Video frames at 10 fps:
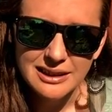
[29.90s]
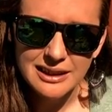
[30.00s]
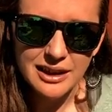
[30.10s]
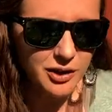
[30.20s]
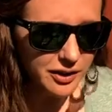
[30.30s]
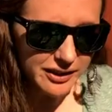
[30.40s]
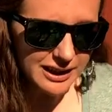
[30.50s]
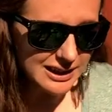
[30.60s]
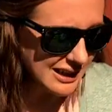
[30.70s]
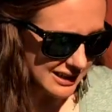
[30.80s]
And all they
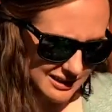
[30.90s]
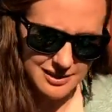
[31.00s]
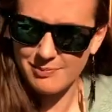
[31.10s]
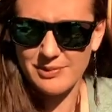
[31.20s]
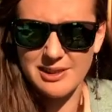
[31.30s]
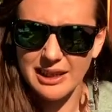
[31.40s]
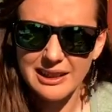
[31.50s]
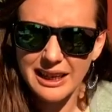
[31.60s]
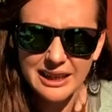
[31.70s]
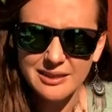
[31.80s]
need is
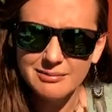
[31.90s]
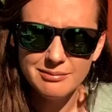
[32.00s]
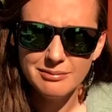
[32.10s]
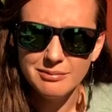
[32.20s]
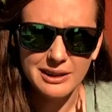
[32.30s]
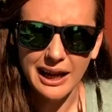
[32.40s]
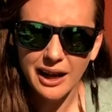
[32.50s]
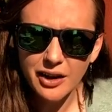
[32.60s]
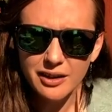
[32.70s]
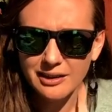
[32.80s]
sunlight,
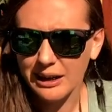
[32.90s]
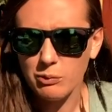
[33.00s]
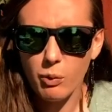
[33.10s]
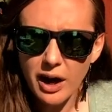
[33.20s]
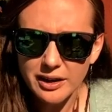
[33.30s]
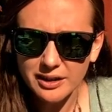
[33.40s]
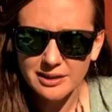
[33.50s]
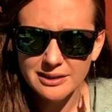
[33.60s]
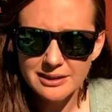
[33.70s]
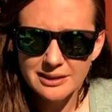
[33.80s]
air, and water.
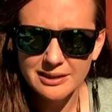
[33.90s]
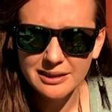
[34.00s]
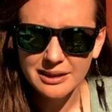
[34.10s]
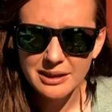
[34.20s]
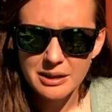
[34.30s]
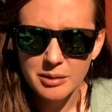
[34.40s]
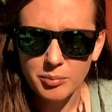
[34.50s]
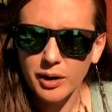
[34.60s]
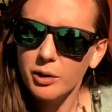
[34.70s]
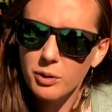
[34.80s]

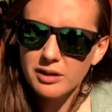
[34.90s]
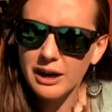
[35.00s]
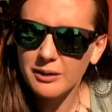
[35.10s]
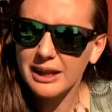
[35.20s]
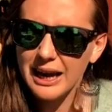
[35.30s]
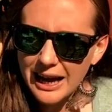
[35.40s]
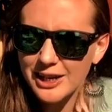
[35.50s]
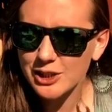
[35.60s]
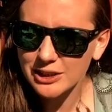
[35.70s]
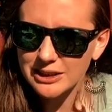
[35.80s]
But I wonder how they
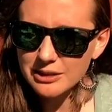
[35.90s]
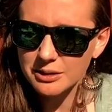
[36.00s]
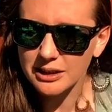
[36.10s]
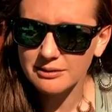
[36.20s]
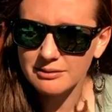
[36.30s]
actually do it.